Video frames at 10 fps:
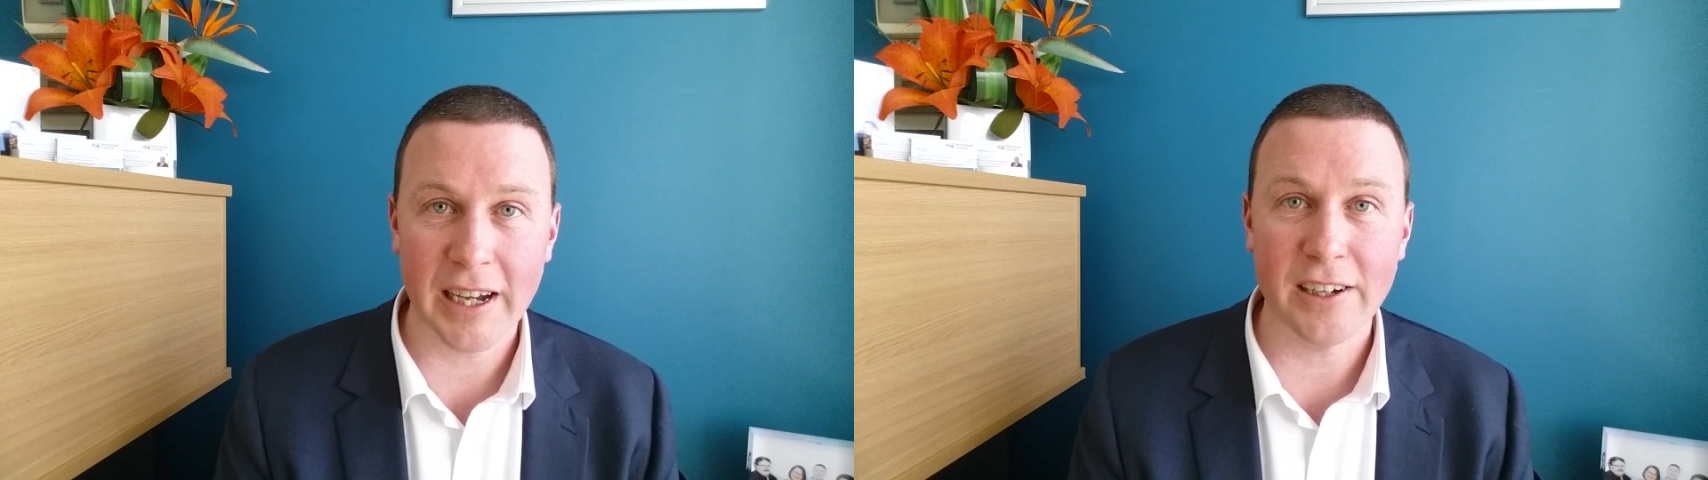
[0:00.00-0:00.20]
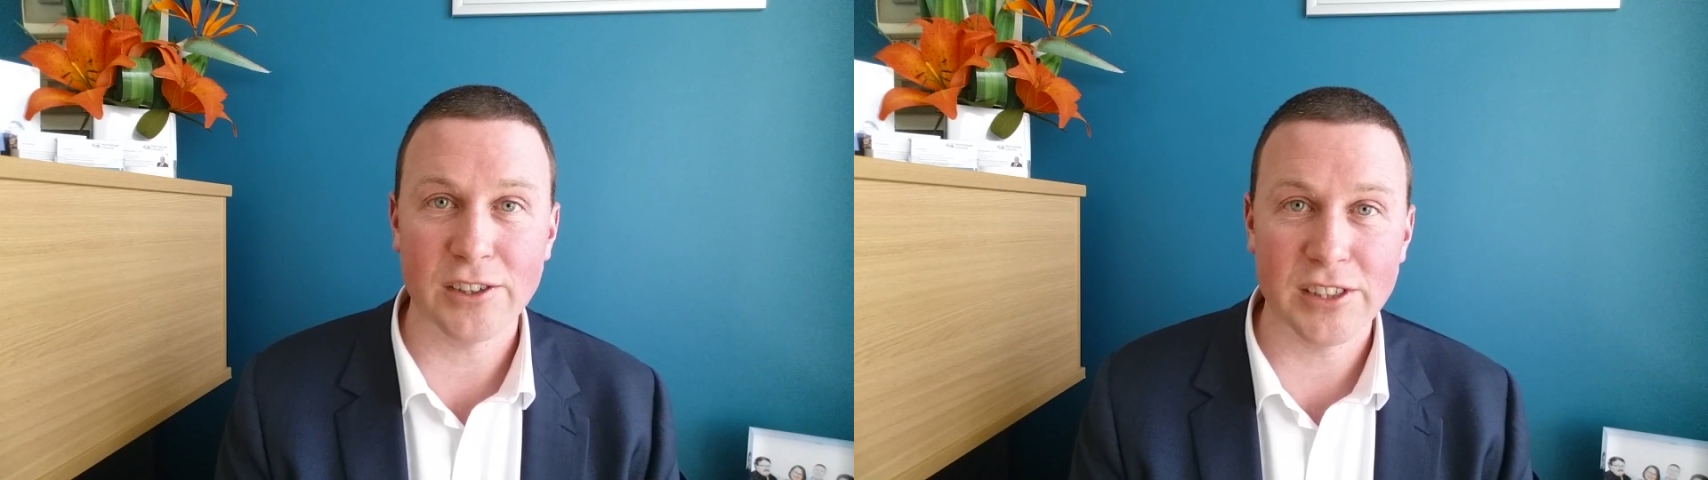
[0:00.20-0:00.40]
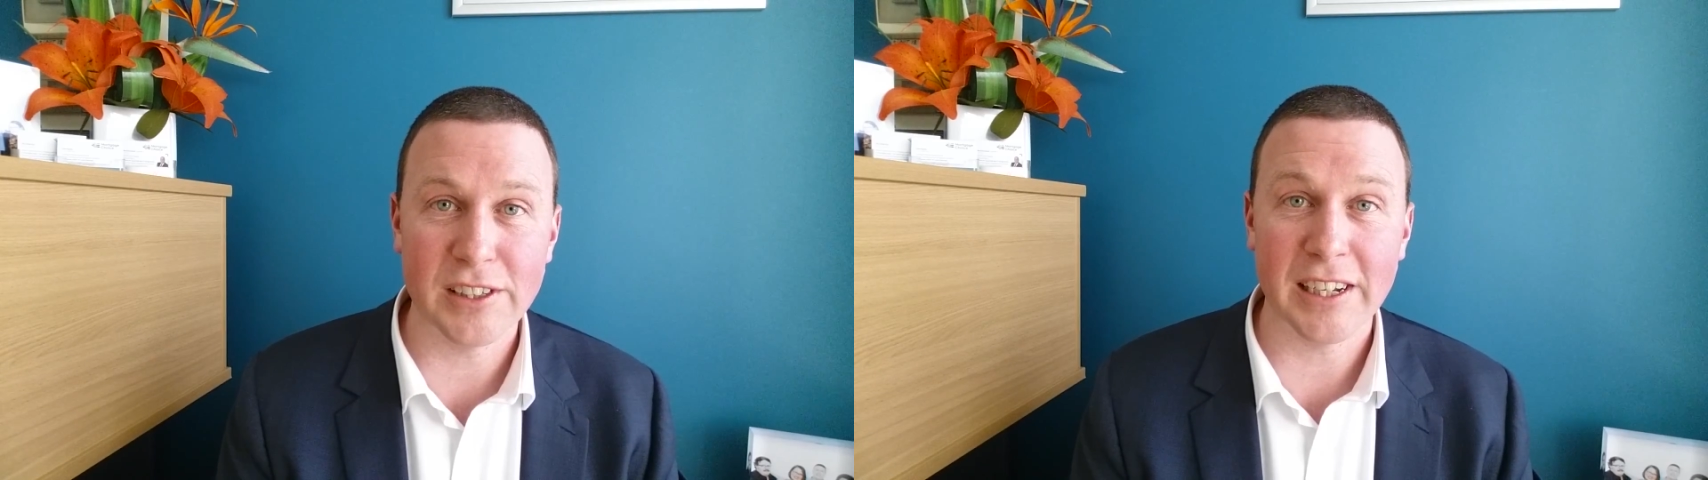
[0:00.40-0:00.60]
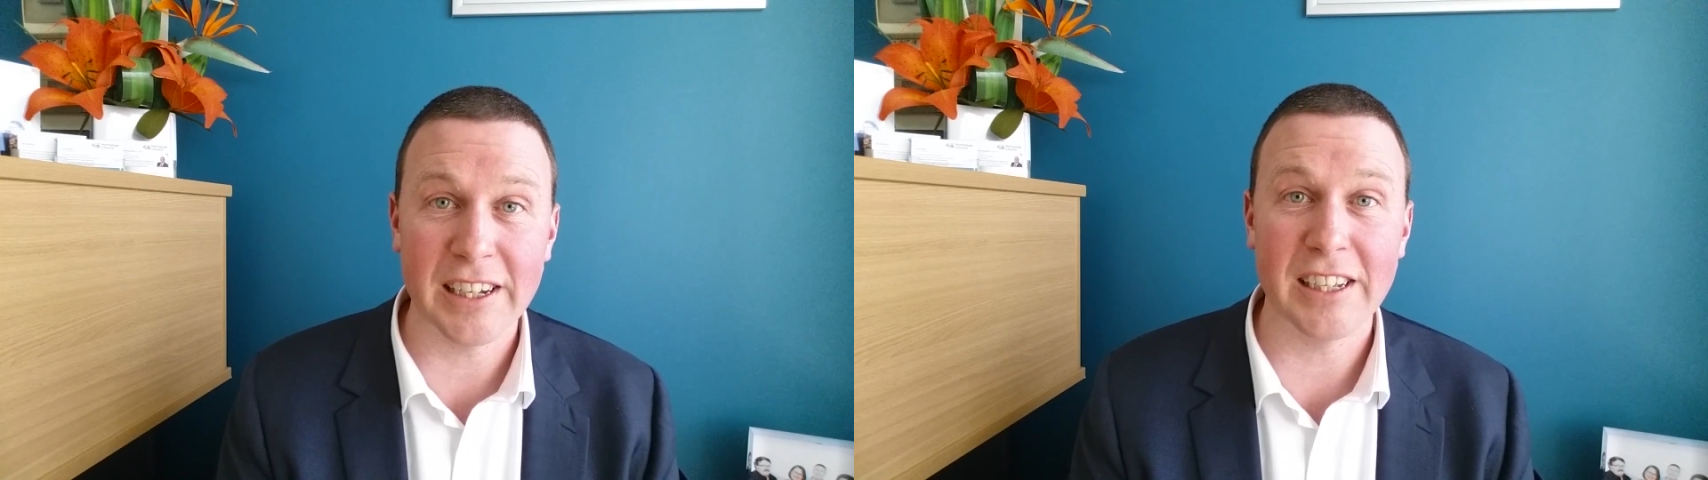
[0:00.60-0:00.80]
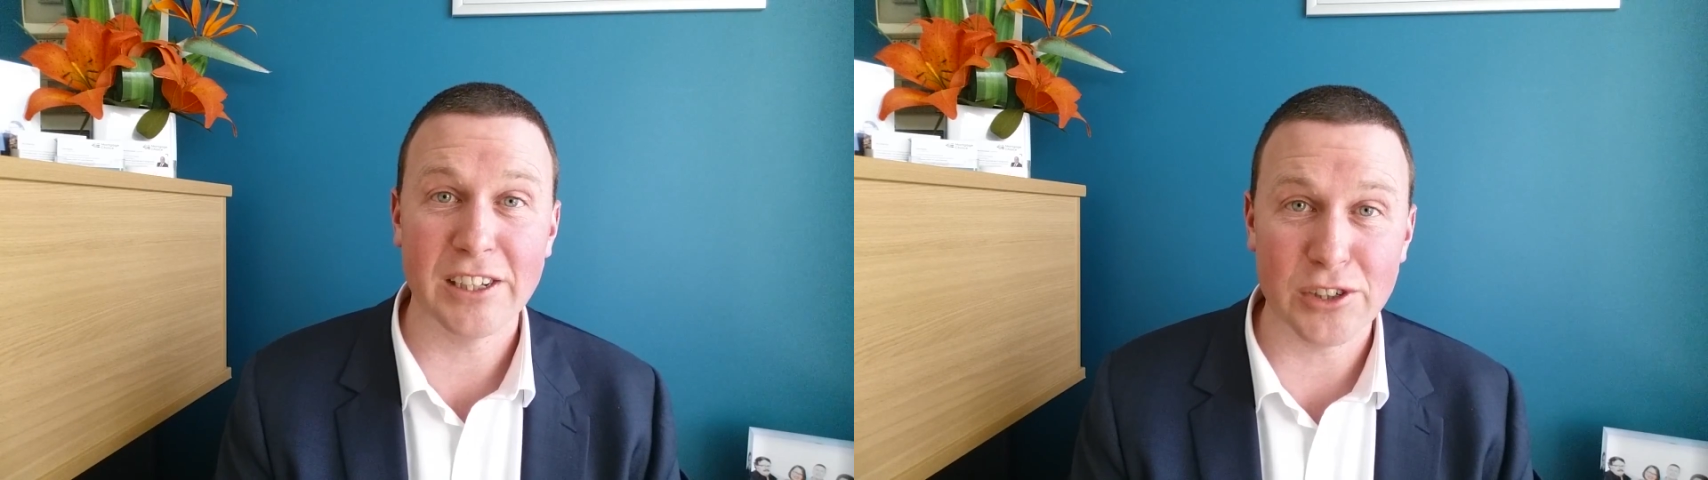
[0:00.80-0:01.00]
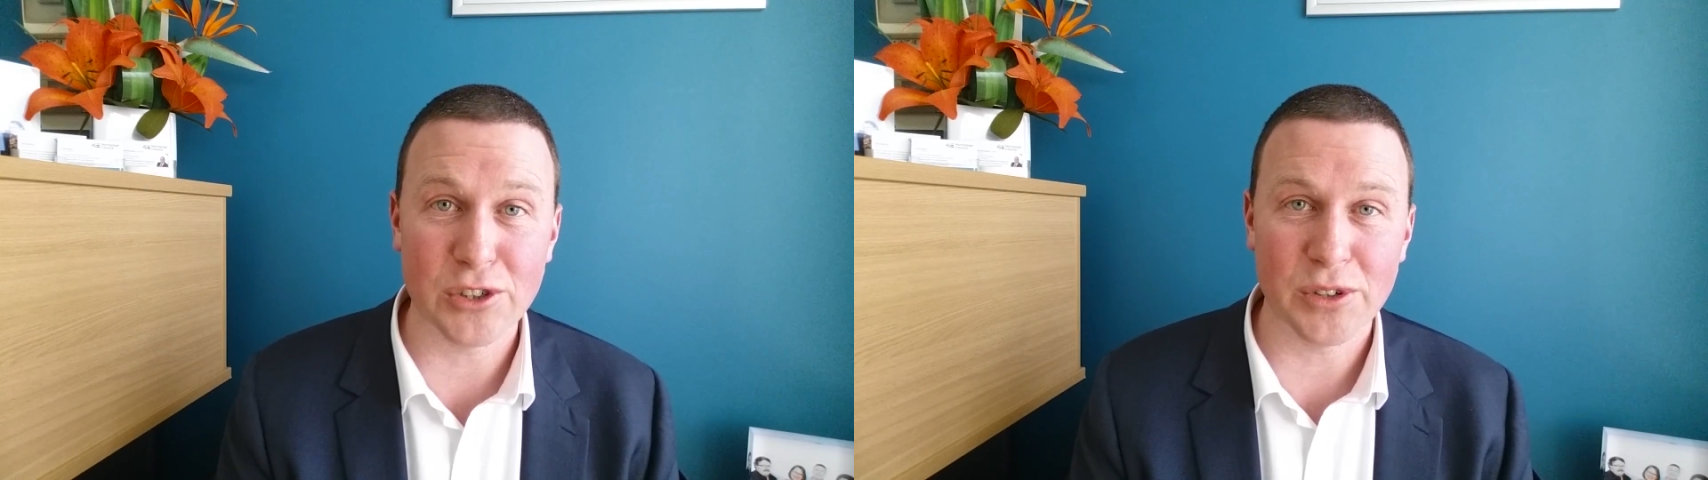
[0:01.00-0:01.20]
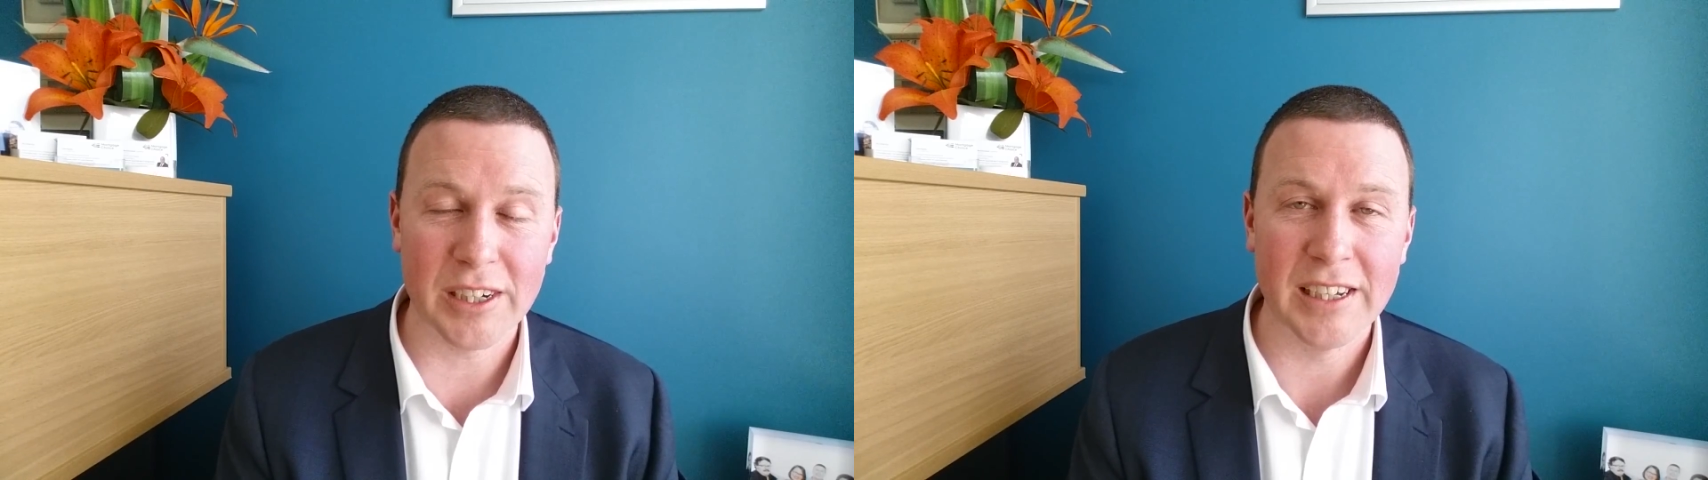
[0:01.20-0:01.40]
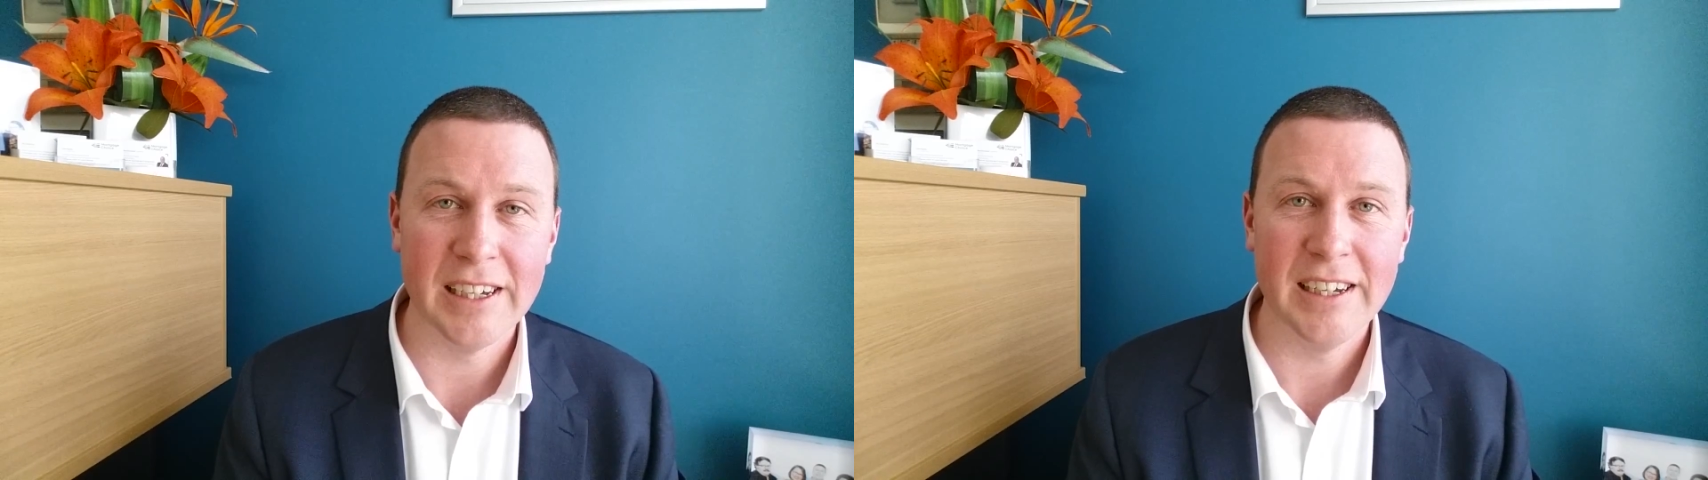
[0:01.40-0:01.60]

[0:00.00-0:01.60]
chaos in the lending industry